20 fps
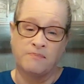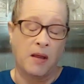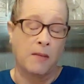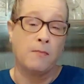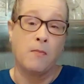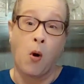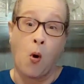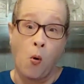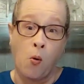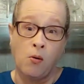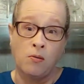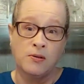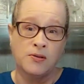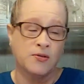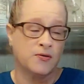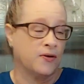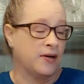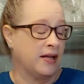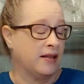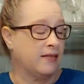
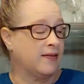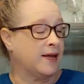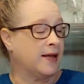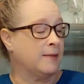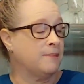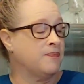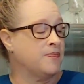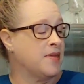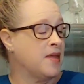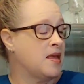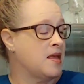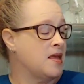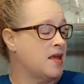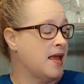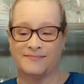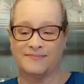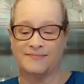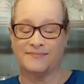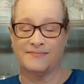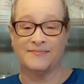molds or anything.
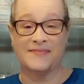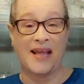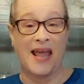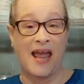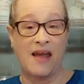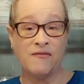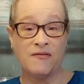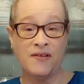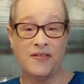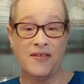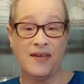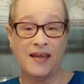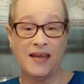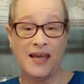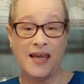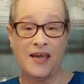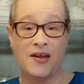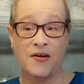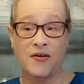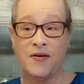Everything
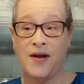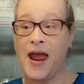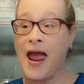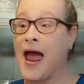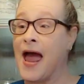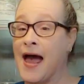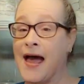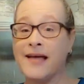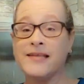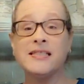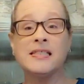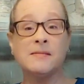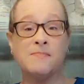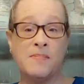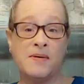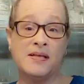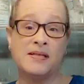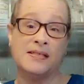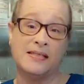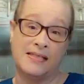here has
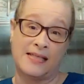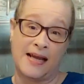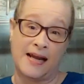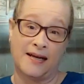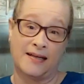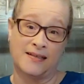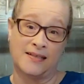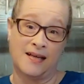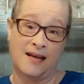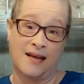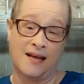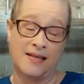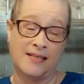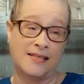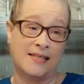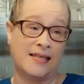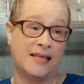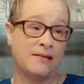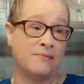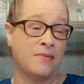been
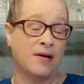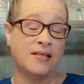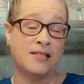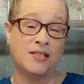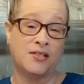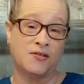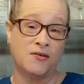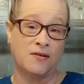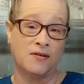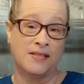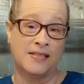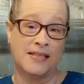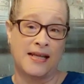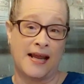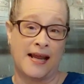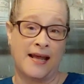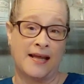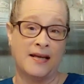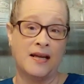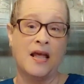sanitized in my Star
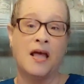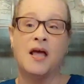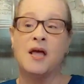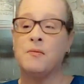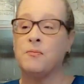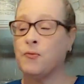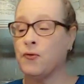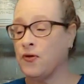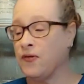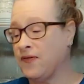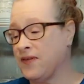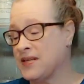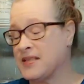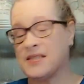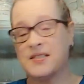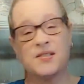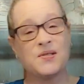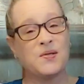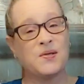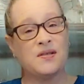San previous
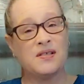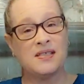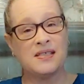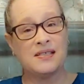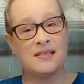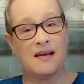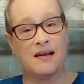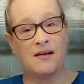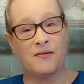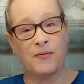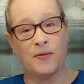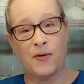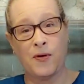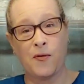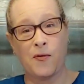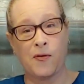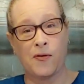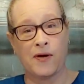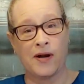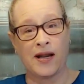to this
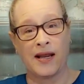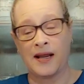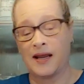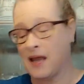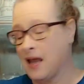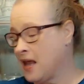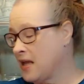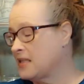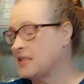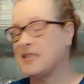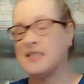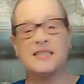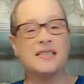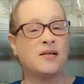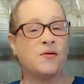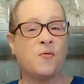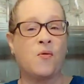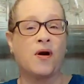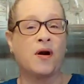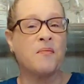recording. Just
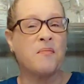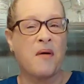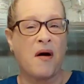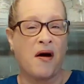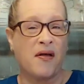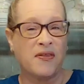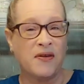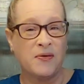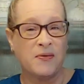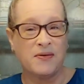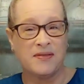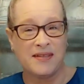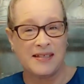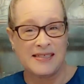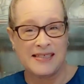didn't want to bother you with the